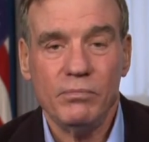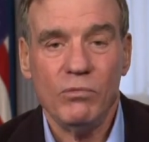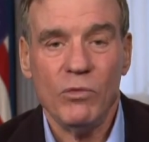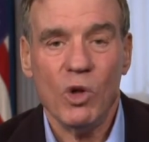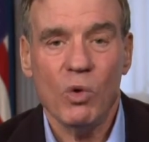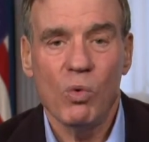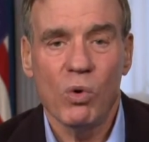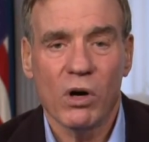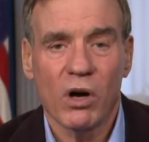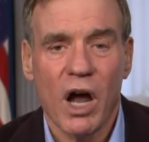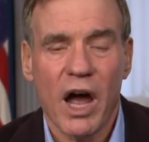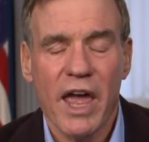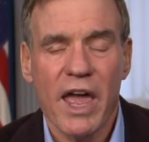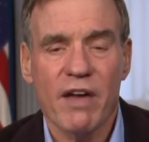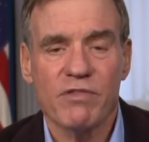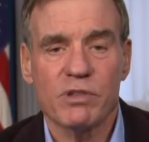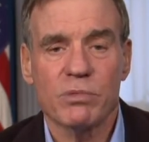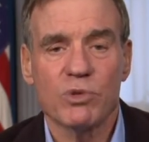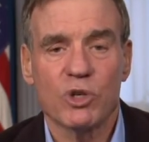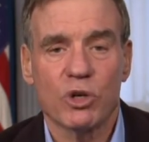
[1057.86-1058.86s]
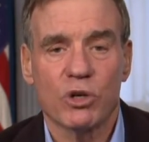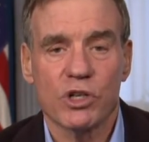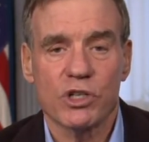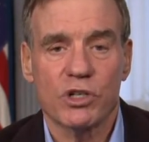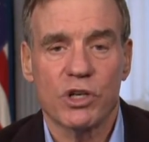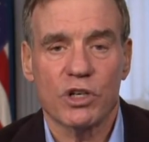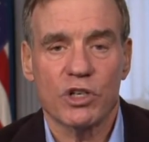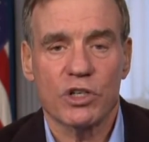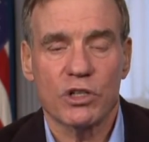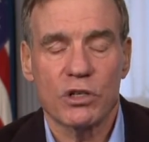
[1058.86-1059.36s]
where I have some
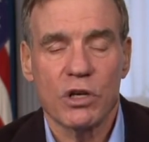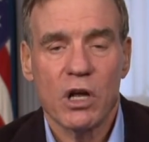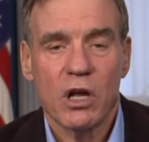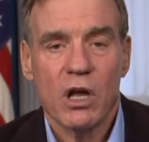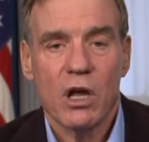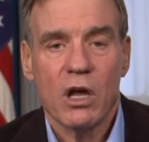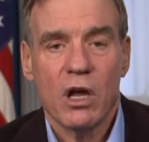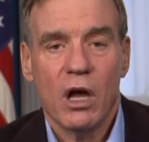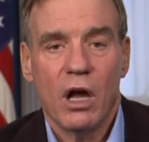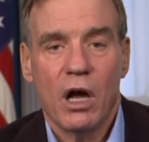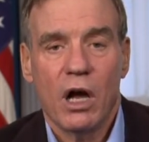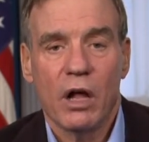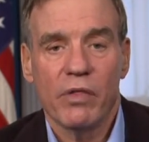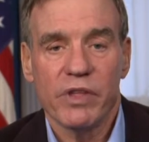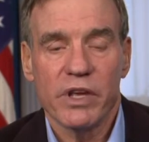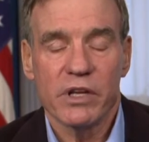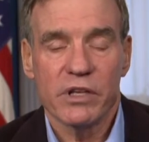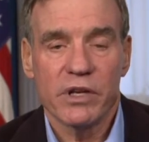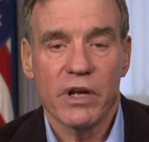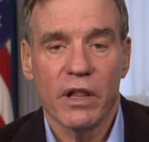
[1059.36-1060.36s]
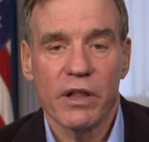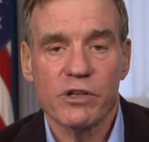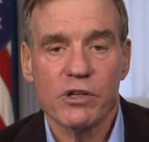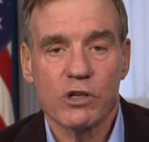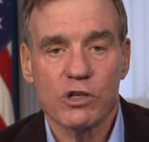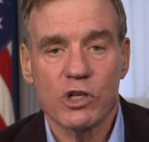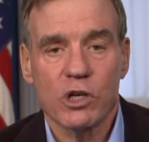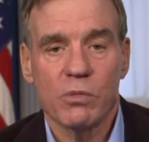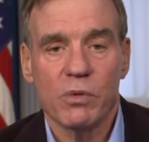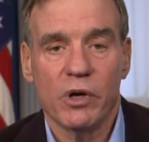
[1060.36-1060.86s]
jurisdiction on the
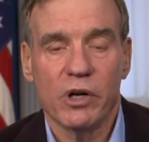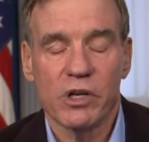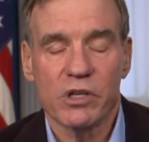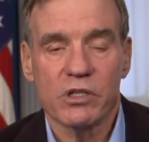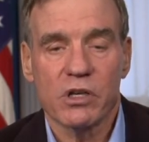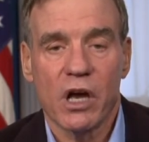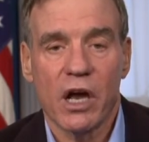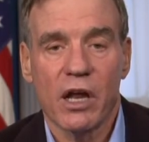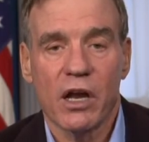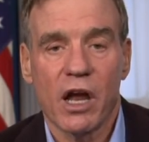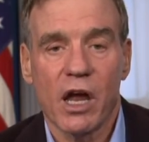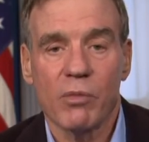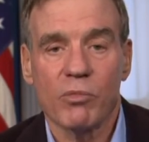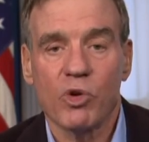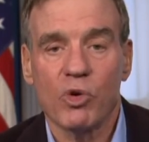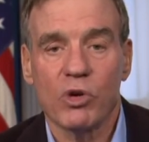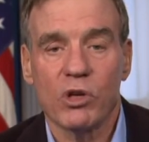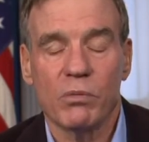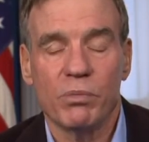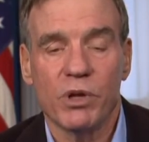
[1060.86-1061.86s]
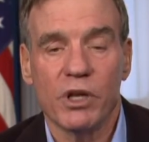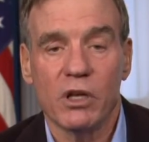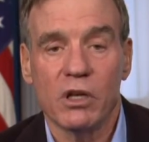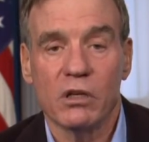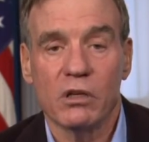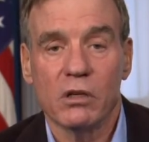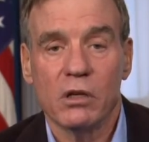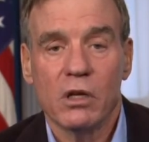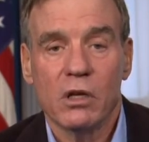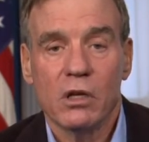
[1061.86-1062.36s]
intelligence community side, I am going to be
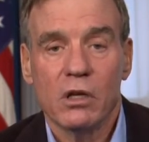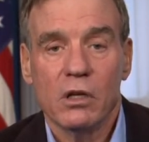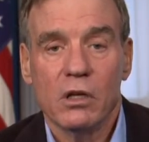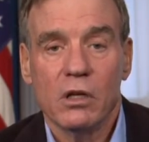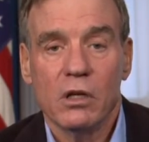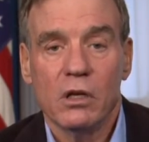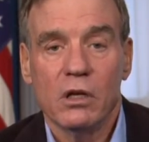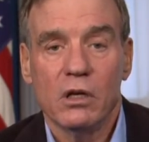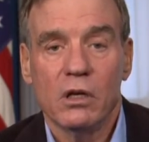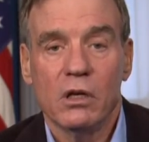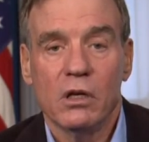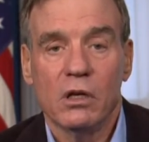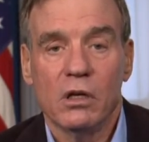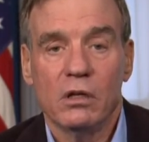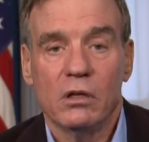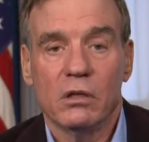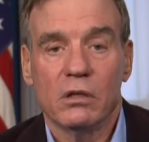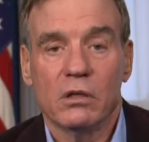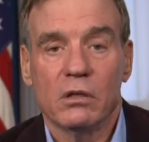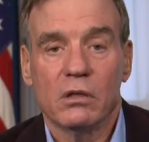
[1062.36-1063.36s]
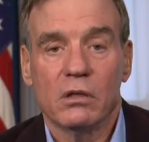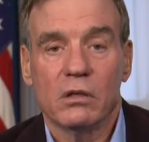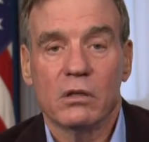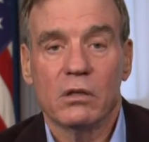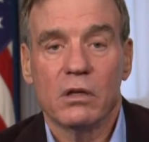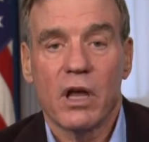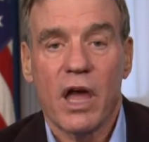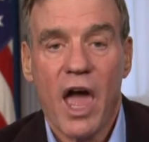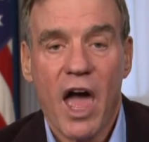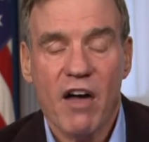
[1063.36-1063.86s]
in, in
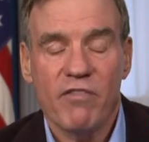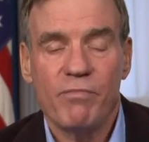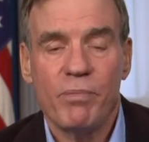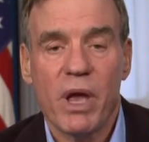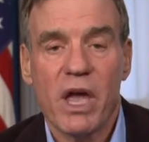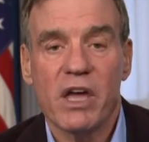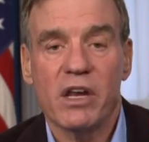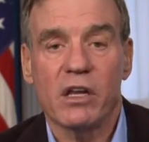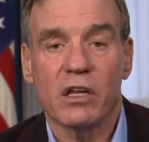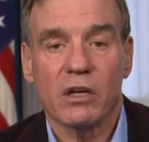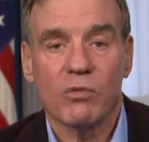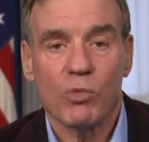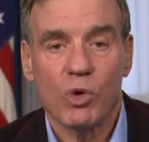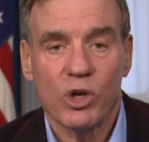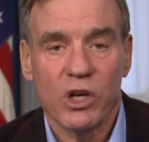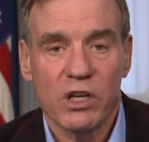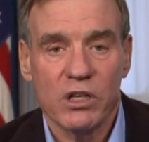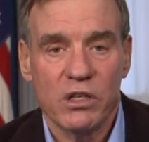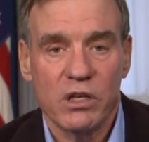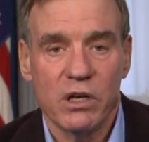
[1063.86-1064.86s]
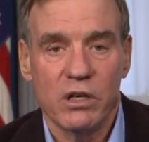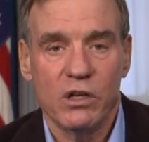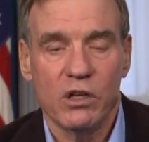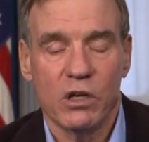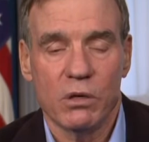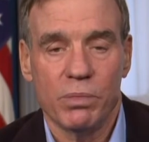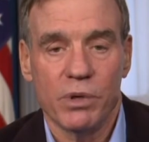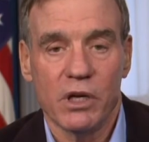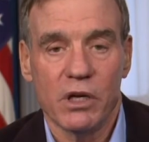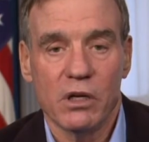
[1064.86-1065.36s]
have been and will continue to
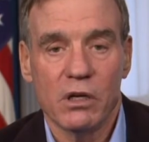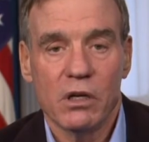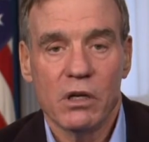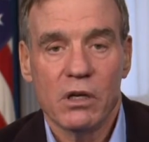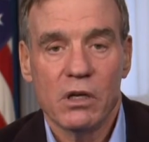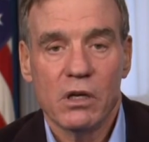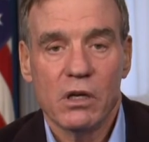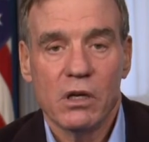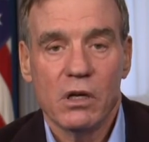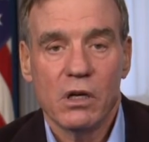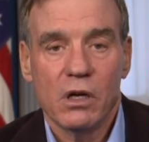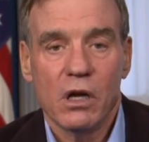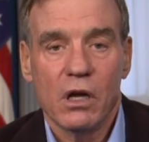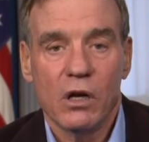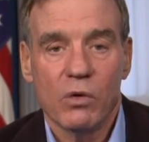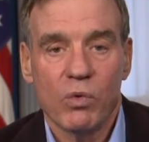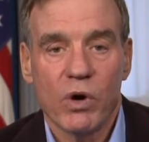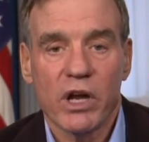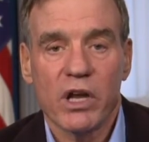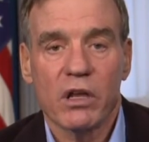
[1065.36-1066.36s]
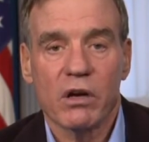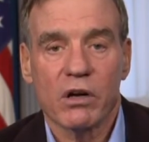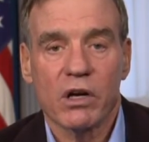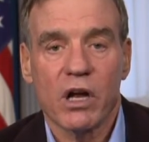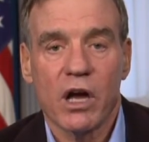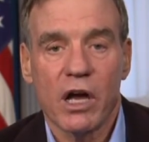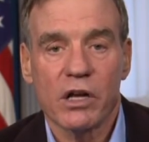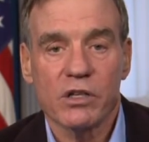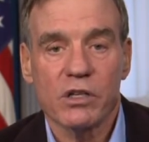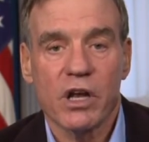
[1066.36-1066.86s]
be in regular
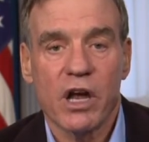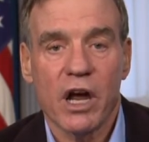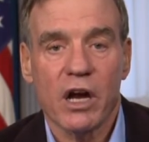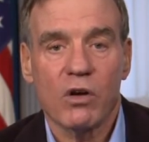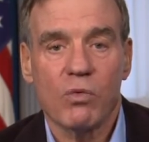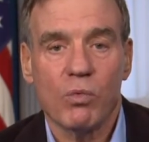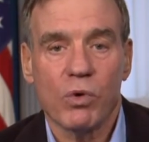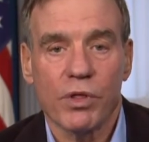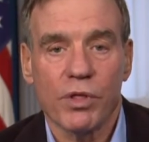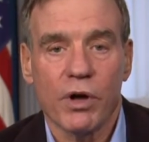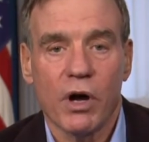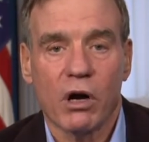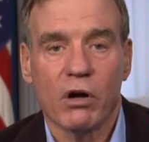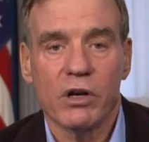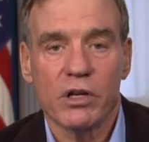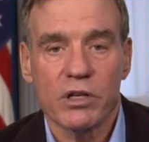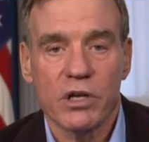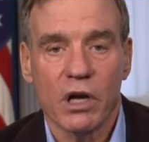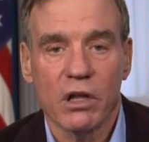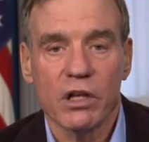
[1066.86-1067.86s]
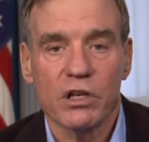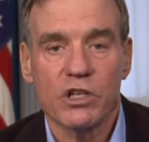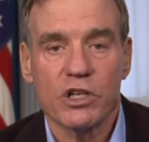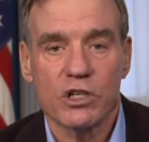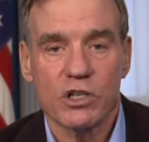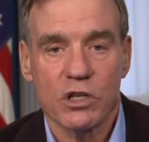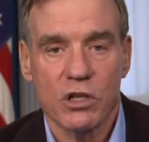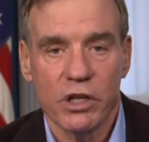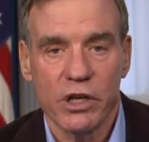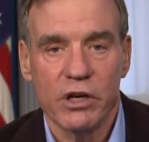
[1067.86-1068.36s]
contact with our
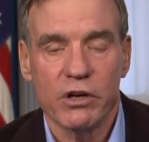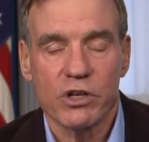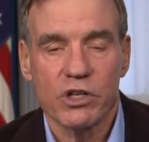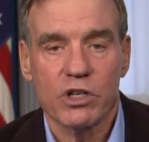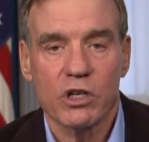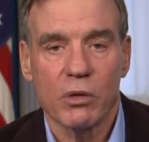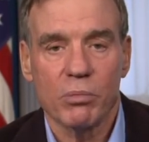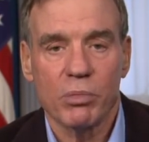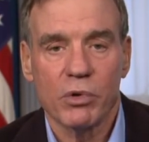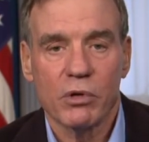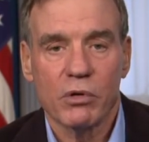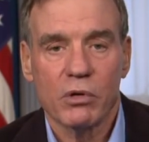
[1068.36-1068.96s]
intelligence leadership